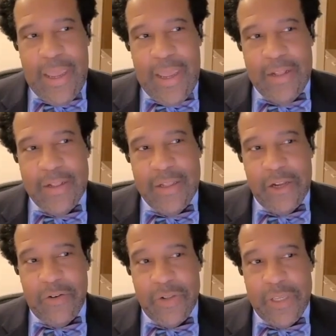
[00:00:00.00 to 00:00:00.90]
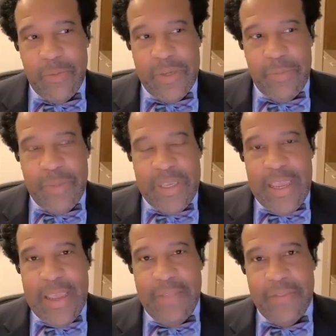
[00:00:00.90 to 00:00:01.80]
And literally, we
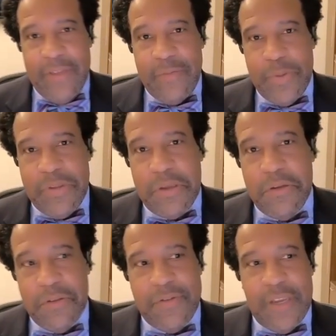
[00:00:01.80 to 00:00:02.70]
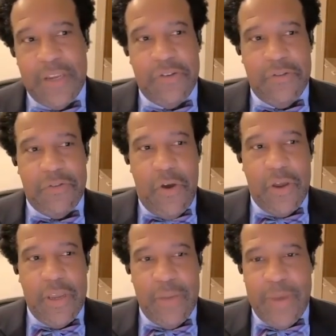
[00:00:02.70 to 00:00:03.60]
began this particular session
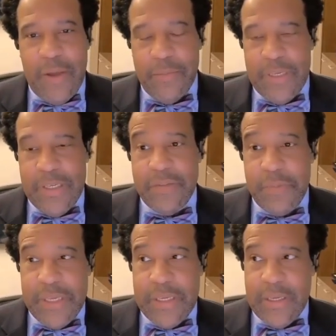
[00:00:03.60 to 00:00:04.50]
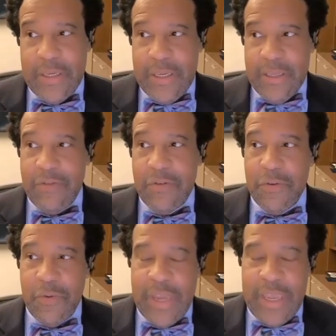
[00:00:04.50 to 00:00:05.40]
talking about me speaking
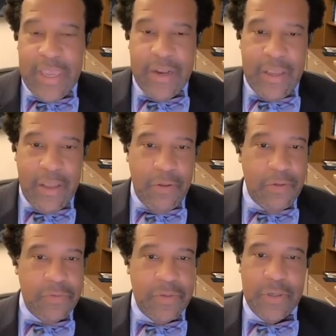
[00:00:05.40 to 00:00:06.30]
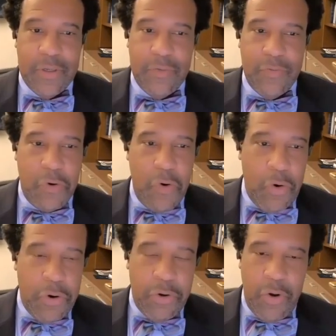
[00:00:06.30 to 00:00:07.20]
into a handheld
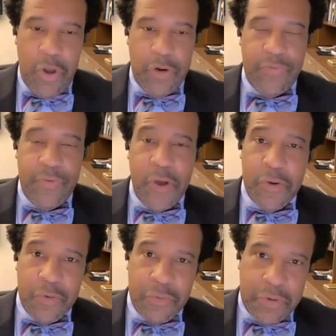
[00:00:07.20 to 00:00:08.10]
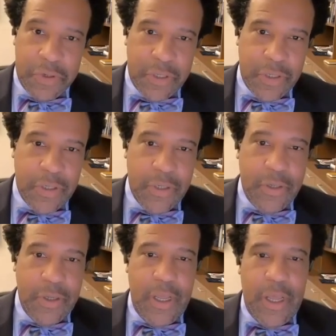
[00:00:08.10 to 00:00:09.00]
recorder on a phone
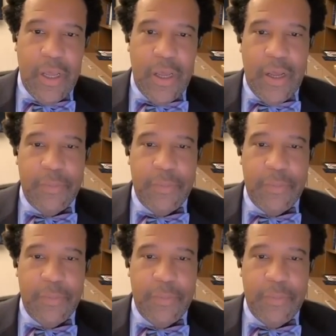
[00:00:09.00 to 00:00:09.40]
uh,